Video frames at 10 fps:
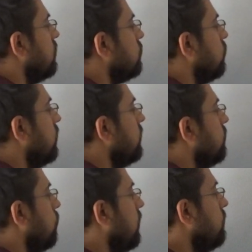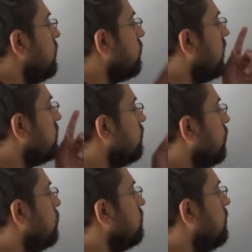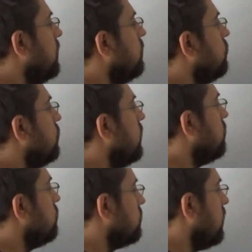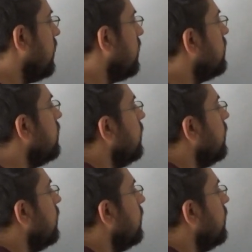So when we transpose b to the other side,